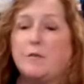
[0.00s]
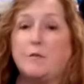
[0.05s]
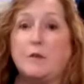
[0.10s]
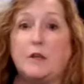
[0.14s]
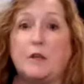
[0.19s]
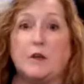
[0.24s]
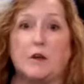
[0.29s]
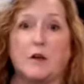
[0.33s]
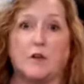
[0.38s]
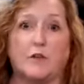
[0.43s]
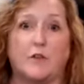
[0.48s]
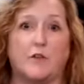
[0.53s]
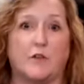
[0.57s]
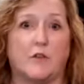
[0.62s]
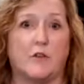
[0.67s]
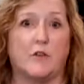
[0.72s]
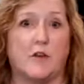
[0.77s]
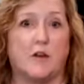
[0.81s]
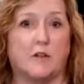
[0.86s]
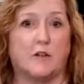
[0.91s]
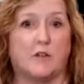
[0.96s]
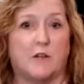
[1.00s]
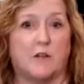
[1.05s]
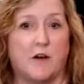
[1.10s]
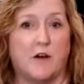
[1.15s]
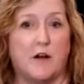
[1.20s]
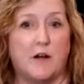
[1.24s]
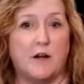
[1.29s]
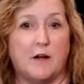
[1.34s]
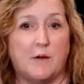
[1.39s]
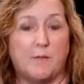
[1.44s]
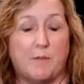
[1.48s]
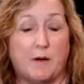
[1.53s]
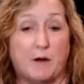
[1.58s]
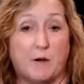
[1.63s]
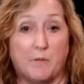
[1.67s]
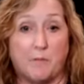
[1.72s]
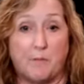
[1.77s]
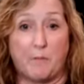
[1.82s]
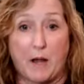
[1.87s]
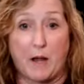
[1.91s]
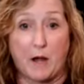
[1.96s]
we also talked a lot
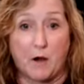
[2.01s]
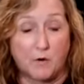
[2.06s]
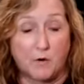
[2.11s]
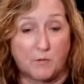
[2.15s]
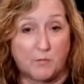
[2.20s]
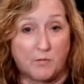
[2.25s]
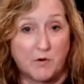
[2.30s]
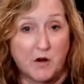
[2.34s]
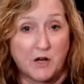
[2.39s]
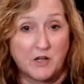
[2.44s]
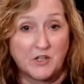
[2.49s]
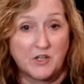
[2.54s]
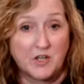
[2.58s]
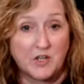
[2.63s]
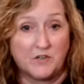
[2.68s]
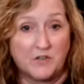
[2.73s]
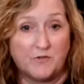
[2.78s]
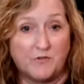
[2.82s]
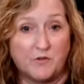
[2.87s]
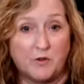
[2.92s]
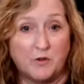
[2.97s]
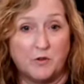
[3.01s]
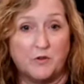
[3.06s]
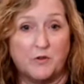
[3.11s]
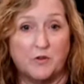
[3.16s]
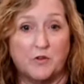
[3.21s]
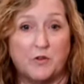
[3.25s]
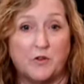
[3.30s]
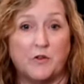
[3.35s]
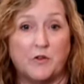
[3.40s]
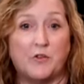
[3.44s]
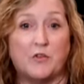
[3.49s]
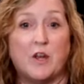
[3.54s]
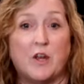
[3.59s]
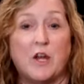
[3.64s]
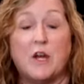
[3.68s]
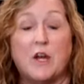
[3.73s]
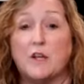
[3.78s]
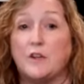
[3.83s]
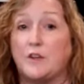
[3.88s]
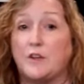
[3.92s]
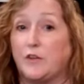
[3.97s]
about Power Project folders,
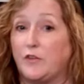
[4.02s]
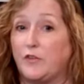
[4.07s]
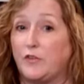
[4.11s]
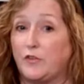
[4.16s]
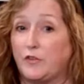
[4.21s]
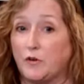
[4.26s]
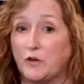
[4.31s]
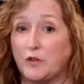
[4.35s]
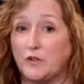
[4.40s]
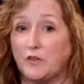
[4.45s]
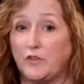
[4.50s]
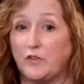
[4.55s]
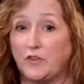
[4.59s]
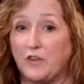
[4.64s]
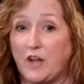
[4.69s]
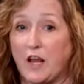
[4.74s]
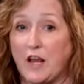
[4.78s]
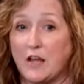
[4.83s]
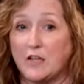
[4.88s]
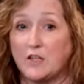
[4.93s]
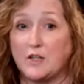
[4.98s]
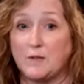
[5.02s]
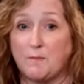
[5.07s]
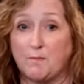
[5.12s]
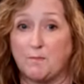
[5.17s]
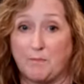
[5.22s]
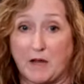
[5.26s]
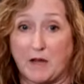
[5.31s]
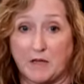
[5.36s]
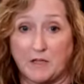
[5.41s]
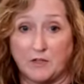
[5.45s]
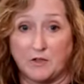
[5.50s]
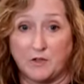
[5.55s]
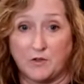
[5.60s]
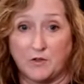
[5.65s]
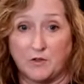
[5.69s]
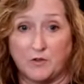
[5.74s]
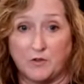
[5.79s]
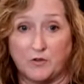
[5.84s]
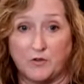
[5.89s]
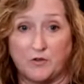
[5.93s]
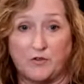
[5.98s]
the sort and stash
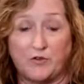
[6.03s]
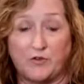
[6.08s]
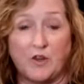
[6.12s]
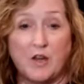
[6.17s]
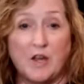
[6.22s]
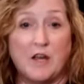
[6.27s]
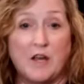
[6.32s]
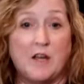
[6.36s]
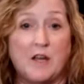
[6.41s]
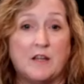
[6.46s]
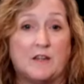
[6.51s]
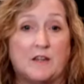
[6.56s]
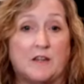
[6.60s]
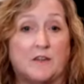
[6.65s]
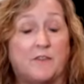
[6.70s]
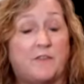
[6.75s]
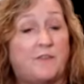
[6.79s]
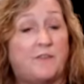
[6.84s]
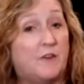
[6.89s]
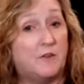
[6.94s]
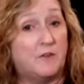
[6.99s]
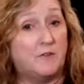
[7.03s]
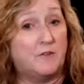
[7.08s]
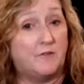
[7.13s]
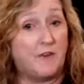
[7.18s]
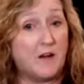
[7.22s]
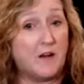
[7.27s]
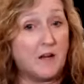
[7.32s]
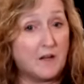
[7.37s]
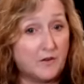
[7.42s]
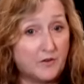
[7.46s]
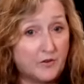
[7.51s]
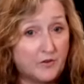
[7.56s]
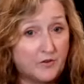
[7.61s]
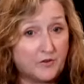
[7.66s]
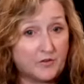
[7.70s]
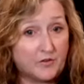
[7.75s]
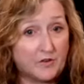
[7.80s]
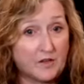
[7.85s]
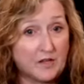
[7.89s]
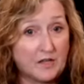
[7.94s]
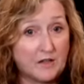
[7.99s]
binders, the fill and file
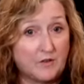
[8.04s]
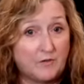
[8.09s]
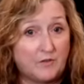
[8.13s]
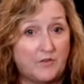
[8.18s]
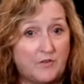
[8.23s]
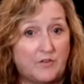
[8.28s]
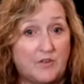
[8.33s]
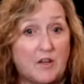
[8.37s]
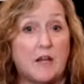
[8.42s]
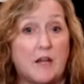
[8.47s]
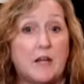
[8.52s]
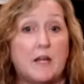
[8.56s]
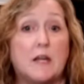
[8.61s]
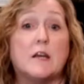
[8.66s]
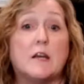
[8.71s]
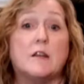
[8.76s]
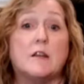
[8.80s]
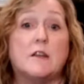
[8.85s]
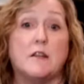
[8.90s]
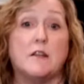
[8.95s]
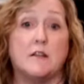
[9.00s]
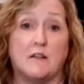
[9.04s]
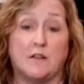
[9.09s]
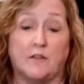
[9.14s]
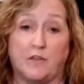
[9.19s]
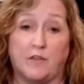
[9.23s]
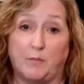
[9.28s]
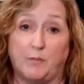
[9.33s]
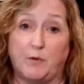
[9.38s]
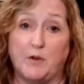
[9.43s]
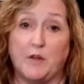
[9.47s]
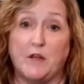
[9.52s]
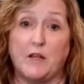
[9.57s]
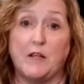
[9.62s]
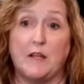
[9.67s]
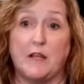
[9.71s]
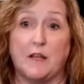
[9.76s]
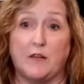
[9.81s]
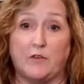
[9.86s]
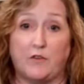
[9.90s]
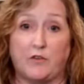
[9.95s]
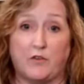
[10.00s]
sleeves, and the display
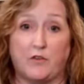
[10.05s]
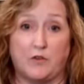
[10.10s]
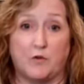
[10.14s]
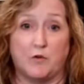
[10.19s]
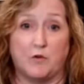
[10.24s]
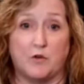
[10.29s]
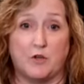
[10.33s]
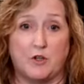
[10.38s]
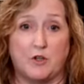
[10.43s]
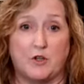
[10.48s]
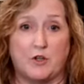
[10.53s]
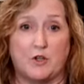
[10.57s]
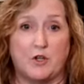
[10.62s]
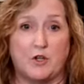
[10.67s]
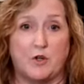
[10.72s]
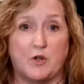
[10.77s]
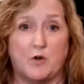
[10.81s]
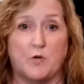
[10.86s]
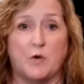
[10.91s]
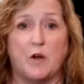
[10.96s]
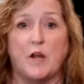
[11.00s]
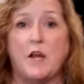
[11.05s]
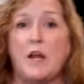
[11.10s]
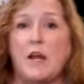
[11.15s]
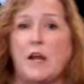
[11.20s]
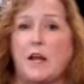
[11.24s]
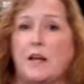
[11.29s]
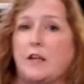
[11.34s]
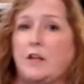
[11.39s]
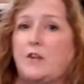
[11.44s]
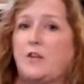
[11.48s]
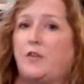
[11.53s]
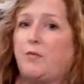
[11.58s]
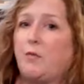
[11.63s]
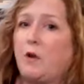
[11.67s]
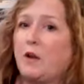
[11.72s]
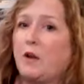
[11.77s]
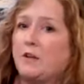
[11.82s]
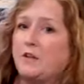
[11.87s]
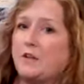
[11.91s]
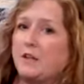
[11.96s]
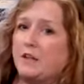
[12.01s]
and storage tote. And I just
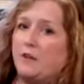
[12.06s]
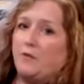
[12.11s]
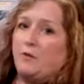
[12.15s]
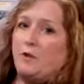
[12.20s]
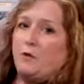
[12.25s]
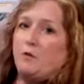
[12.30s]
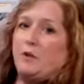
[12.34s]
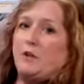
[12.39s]
wanted to give you